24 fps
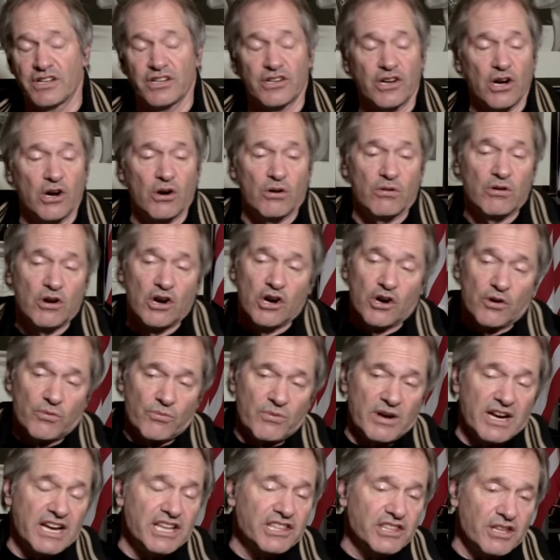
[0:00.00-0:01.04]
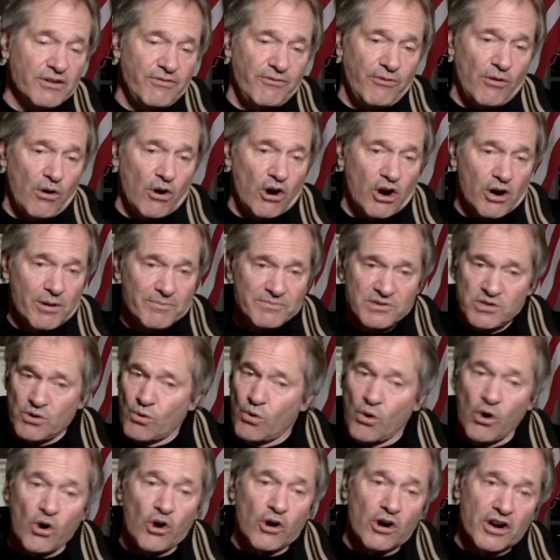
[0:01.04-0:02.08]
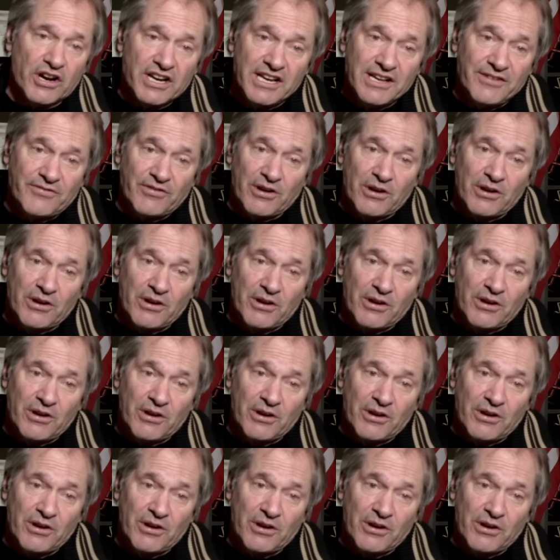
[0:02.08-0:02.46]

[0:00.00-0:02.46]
you can go read the forums or